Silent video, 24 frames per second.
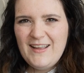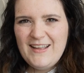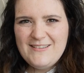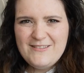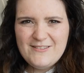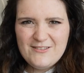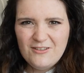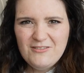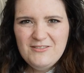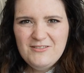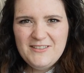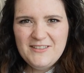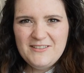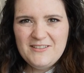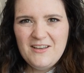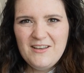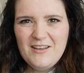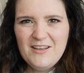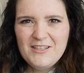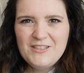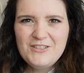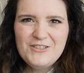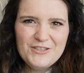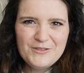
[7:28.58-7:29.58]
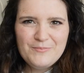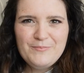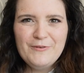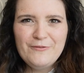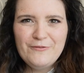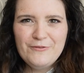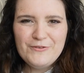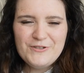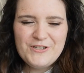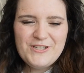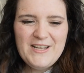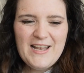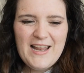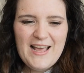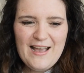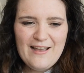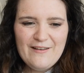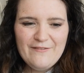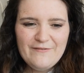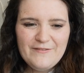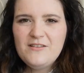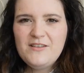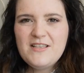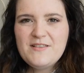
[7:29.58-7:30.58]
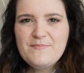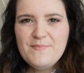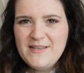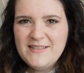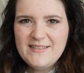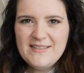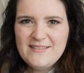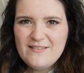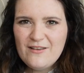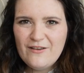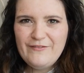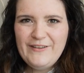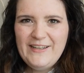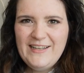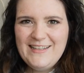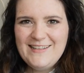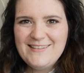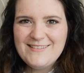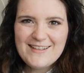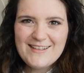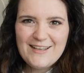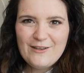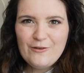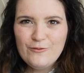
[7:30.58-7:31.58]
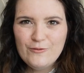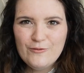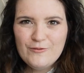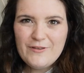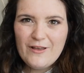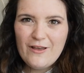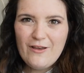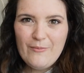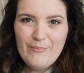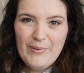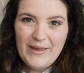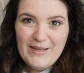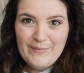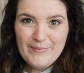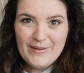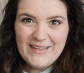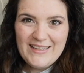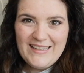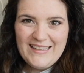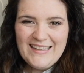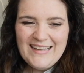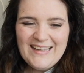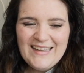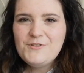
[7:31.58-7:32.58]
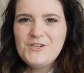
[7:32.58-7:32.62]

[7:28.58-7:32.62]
insulted her just before she left, dismisses her feelings and calls her a baby.